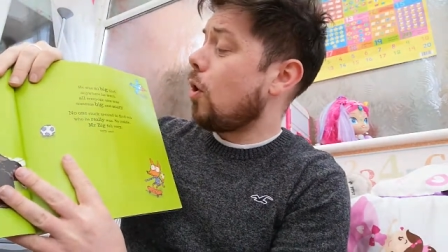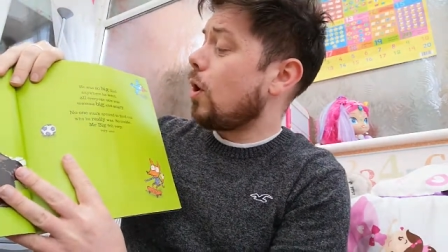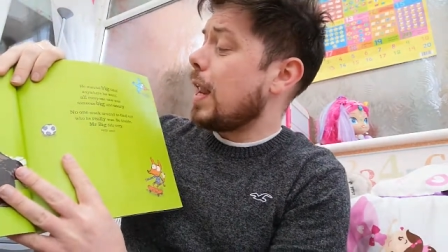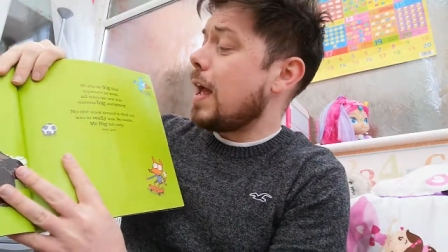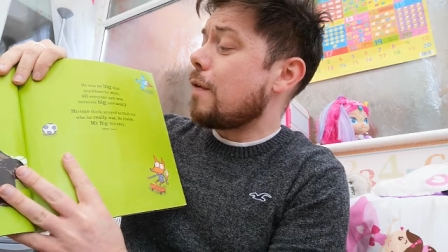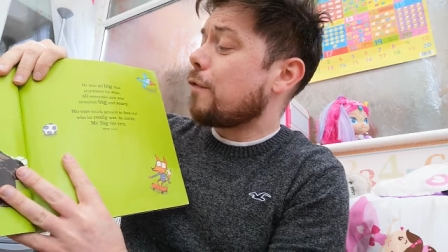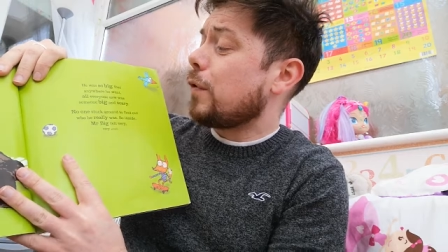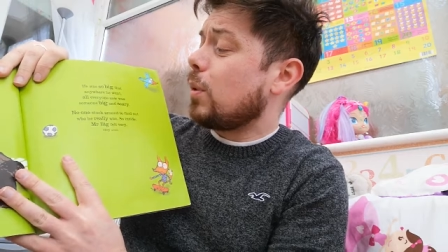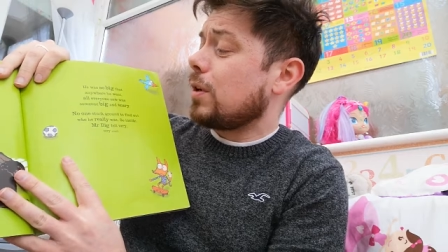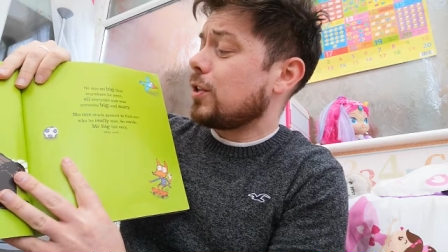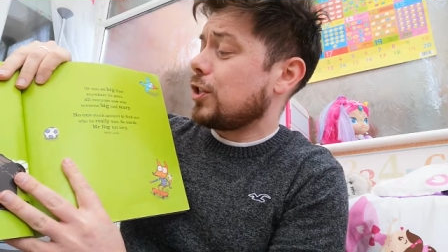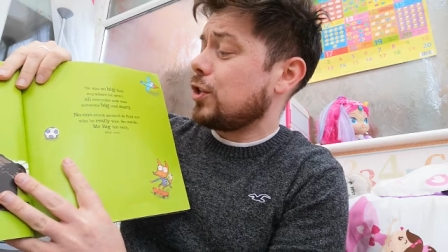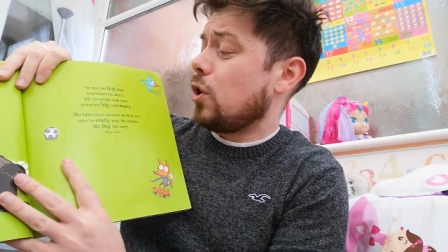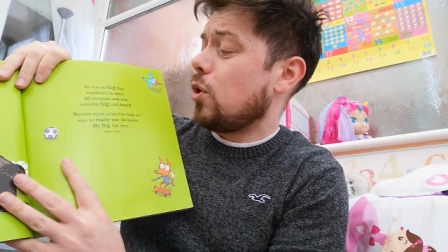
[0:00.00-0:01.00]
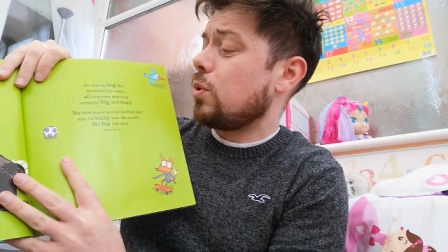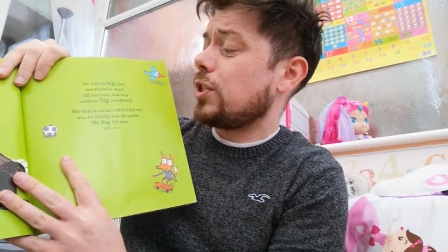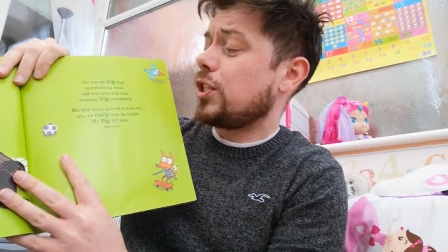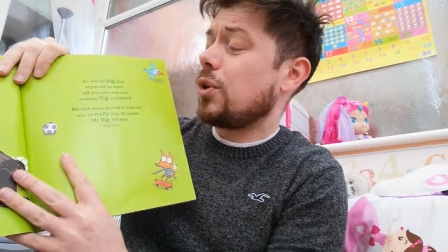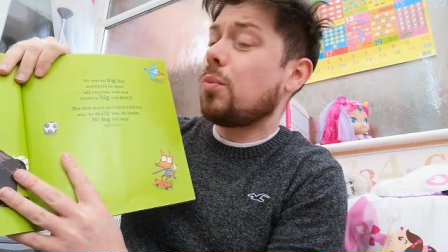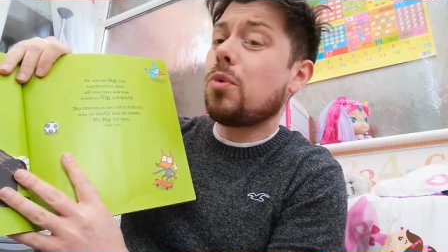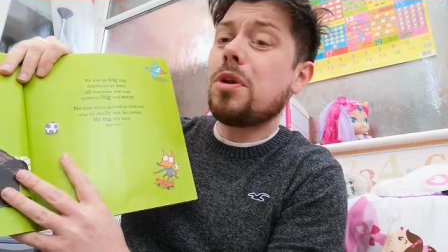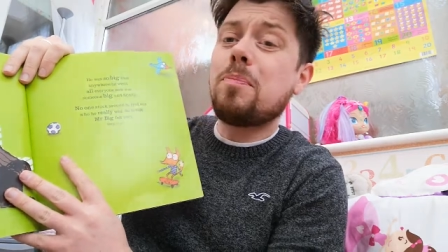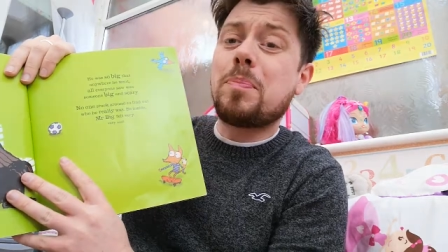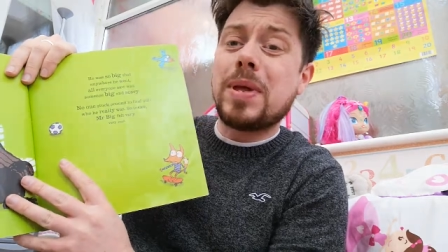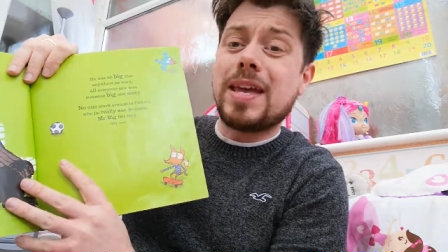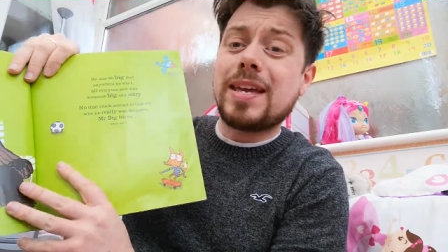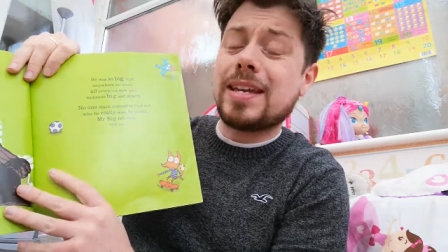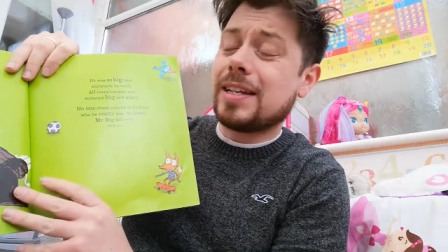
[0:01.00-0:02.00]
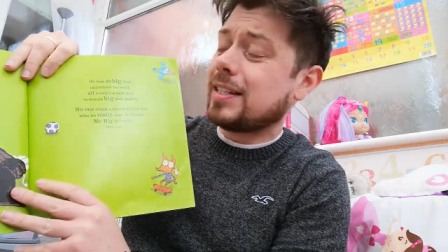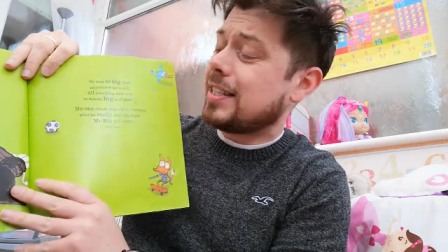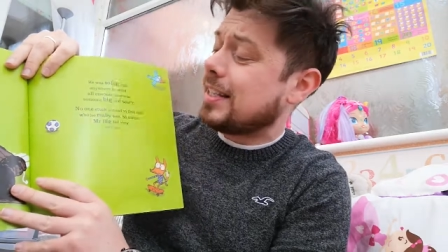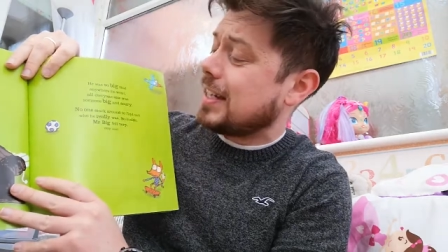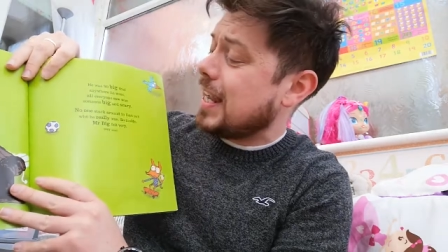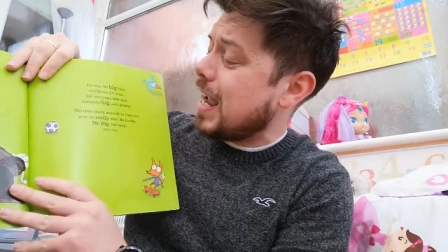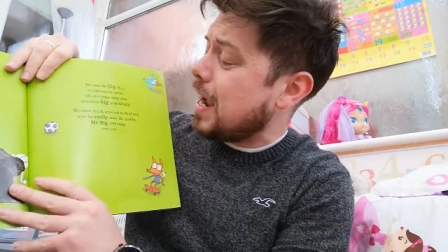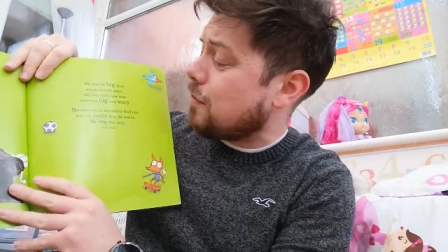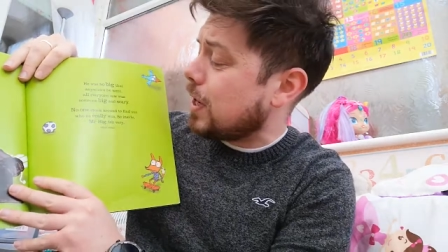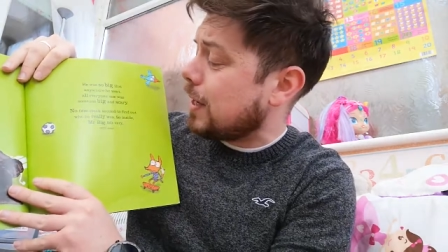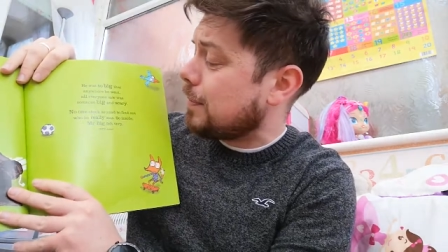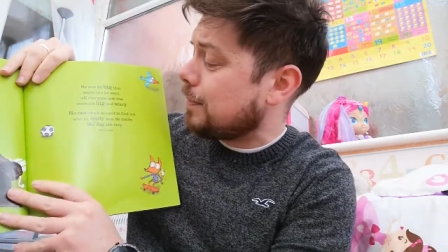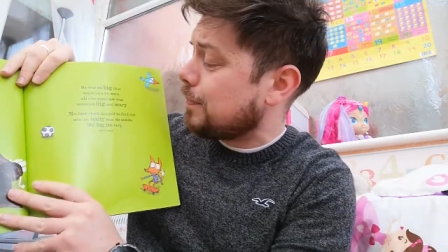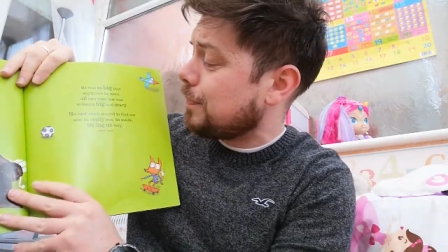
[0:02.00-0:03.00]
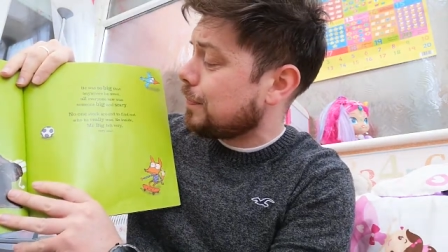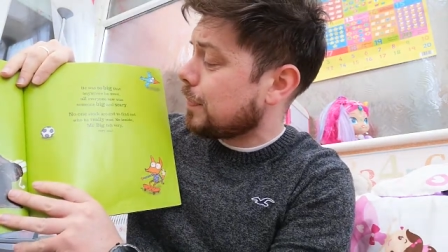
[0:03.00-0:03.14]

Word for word: all everyone saw was someone big and scary.